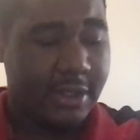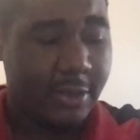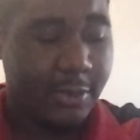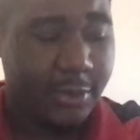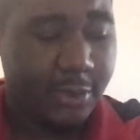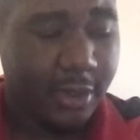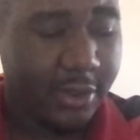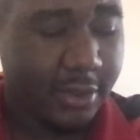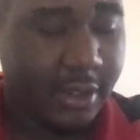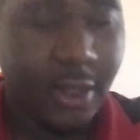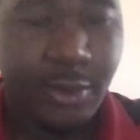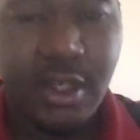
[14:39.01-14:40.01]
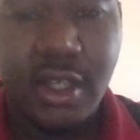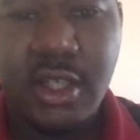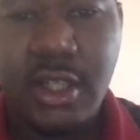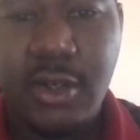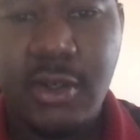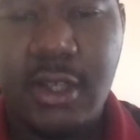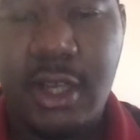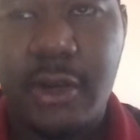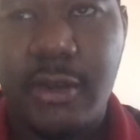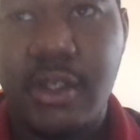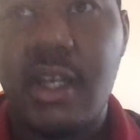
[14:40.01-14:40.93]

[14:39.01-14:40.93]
He was actually a good character.